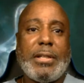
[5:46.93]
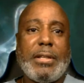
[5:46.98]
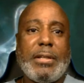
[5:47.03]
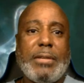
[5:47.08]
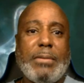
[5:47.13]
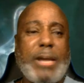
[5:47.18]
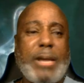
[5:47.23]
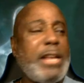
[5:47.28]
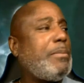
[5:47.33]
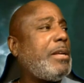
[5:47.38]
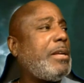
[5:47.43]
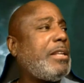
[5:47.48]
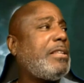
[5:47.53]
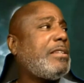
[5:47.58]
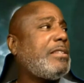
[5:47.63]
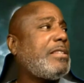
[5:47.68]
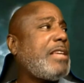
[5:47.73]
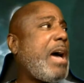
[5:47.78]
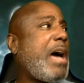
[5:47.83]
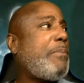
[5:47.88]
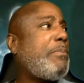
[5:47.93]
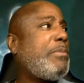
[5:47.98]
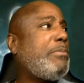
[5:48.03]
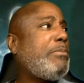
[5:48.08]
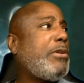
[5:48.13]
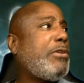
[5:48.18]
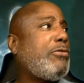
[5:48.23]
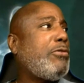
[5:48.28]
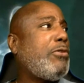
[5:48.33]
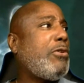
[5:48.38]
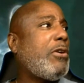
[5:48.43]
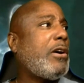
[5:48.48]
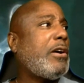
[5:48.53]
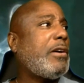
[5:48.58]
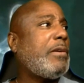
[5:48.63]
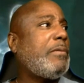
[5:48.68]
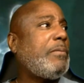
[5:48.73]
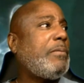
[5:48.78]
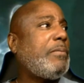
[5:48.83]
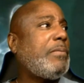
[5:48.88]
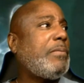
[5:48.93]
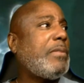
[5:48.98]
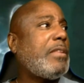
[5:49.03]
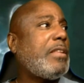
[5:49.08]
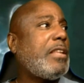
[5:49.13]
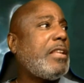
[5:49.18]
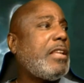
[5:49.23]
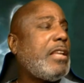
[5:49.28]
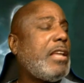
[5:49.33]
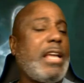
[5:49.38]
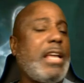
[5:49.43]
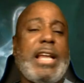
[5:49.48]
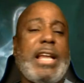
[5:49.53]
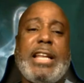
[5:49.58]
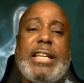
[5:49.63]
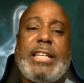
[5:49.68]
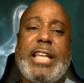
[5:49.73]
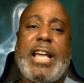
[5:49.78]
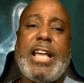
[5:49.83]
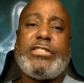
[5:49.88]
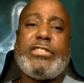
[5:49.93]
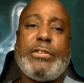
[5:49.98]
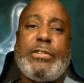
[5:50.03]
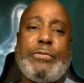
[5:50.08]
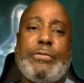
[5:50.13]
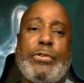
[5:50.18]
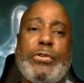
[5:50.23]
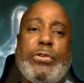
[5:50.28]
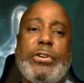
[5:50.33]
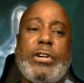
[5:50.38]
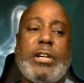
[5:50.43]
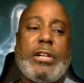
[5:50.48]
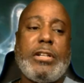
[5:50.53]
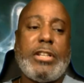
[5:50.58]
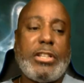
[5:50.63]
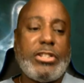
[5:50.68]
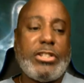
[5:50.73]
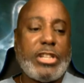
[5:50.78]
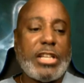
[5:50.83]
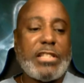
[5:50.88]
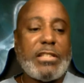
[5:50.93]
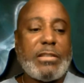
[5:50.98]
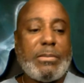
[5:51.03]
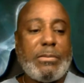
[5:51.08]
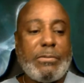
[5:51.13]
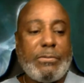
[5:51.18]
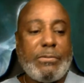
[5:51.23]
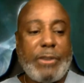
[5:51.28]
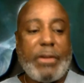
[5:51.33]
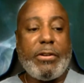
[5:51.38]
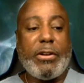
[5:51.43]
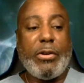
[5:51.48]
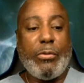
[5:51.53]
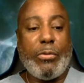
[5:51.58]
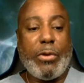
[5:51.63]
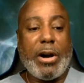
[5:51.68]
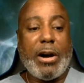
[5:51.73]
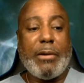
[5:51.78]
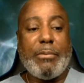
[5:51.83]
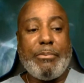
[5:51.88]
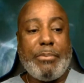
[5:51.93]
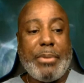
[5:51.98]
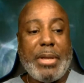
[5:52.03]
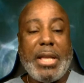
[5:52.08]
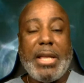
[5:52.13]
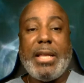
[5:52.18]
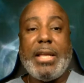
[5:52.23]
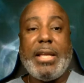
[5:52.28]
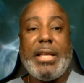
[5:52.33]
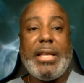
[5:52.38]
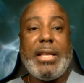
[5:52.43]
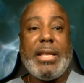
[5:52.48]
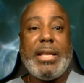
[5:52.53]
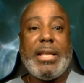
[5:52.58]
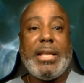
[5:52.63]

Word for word: Wait a minute, this happened before. And that deja vu could just very well be